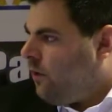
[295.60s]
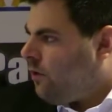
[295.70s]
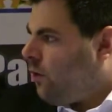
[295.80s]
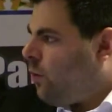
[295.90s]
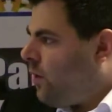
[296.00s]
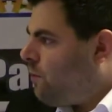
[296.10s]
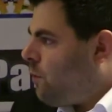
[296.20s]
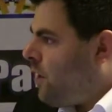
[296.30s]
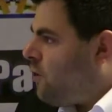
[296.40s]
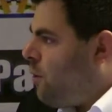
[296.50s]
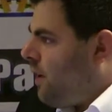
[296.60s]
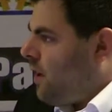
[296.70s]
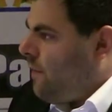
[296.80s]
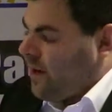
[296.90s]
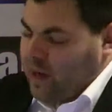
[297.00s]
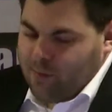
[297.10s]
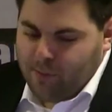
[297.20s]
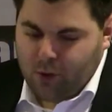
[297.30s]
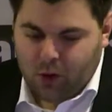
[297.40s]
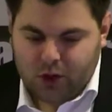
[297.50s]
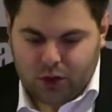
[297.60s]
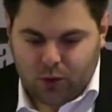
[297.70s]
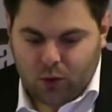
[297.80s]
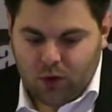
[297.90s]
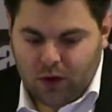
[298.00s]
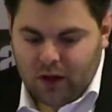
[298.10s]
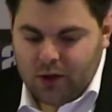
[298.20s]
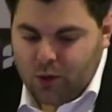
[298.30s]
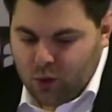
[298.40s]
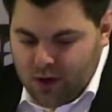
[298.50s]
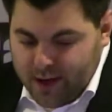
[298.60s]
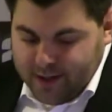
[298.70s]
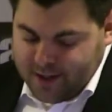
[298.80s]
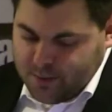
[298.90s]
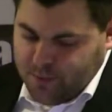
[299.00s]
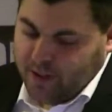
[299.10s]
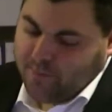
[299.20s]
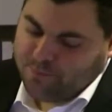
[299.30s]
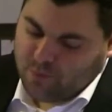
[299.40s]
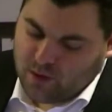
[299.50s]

So what would a typical MedChem approach to dual ligands be?